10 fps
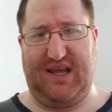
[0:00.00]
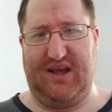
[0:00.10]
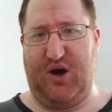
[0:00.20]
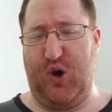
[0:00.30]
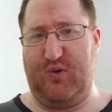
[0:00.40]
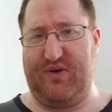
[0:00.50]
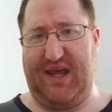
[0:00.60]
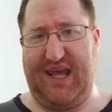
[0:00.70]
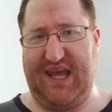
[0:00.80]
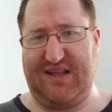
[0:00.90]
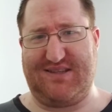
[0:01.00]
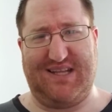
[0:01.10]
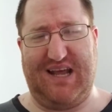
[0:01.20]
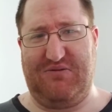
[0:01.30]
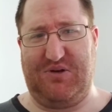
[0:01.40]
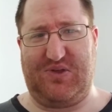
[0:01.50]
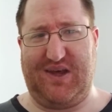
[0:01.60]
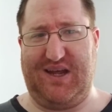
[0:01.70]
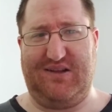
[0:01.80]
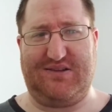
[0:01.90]
overheats and
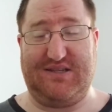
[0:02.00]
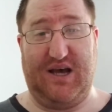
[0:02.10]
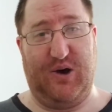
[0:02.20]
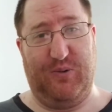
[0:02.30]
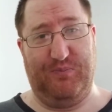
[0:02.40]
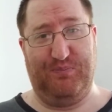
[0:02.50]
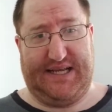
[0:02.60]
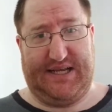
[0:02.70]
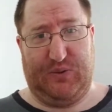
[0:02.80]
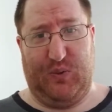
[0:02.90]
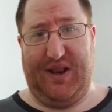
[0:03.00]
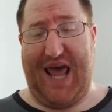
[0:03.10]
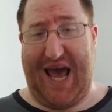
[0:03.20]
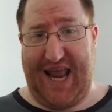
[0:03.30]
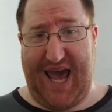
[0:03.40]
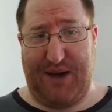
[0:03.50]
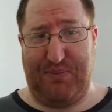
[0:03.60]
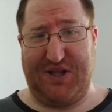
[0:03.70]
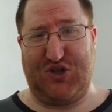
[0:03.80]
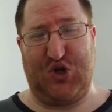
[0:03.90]
everything. So when that
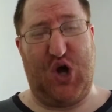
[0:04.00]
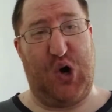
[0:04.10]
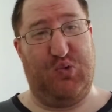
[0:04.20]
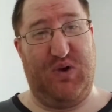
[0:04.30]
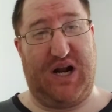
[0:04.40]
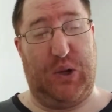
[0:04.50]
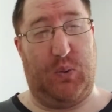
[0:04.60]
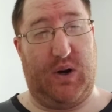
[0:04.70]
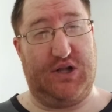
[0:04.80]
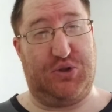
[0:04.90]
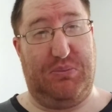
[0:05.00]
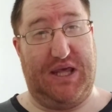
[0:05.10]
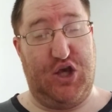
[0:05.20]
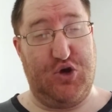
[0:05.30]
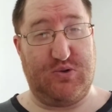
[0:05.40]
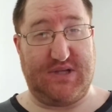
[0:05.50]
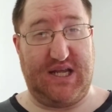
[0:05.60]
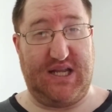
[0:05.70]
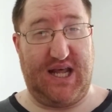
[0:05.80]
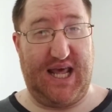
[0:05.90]
happens, you don't really want to be
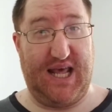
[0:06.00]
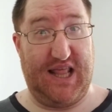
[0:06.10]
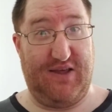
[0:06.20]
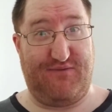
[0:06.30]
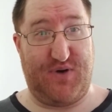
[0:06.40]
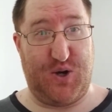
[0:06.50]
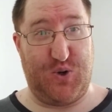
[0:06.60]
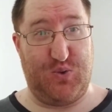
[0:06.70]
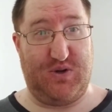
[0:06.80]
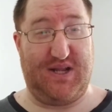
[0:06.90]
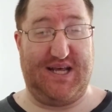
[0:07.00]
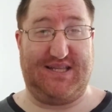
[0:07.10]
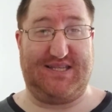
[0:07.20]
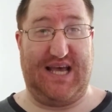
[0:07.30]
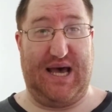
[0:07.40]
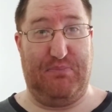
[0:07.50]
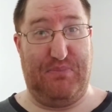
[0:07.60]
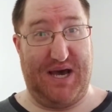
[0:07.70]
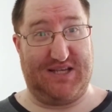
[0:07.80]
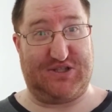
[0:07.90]
using the phone. It's
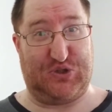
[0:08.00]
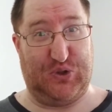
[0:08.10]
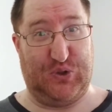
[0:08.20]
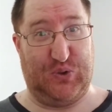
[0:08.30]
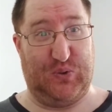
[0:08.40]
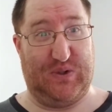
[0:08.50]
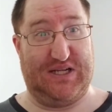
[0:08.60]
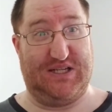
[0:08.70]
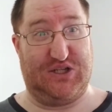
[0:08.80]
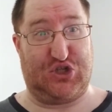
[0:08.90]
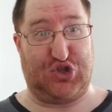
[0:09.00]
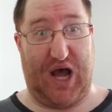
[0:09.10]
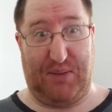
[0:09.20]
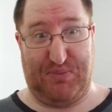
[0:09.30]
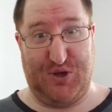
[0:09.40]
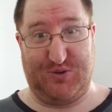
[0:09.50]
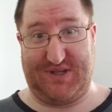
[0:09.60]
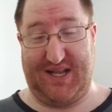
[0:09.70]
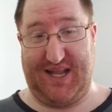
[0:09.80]
best to stop using